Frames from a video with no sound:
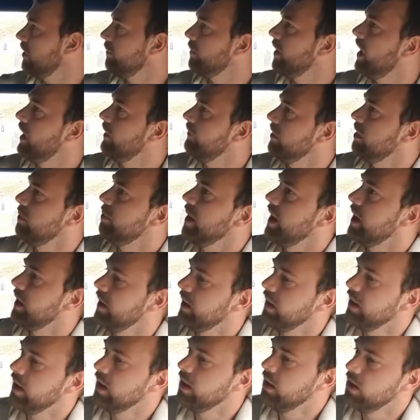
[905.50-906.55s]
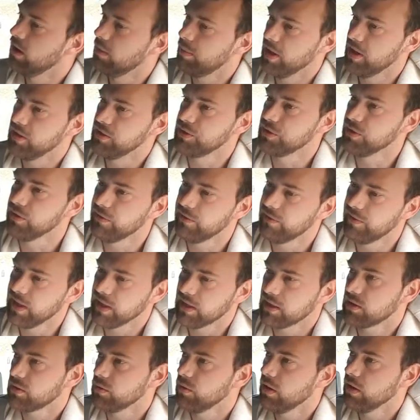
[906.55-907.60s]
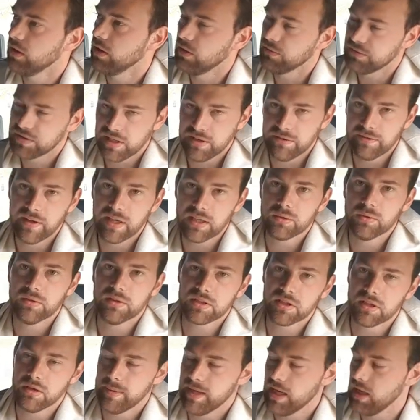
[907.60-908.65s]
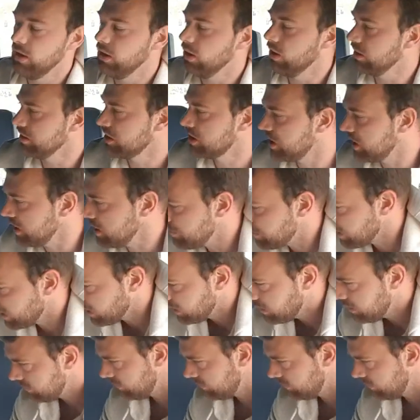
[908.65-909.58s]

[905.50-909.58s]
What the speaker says: about having a bed in it opposed to a fixed one, obviously a fixed one's going to be a lot cheaper,